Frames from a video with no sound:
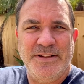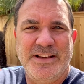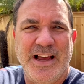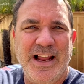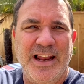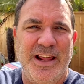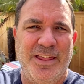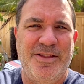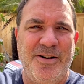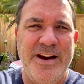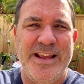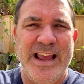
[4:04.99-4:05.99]
it's got like
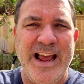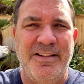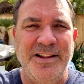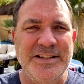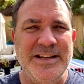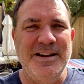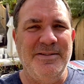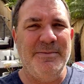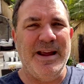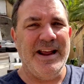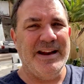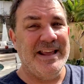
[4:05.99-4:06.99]
30 gallons in it,
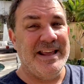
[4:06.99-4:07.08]
man,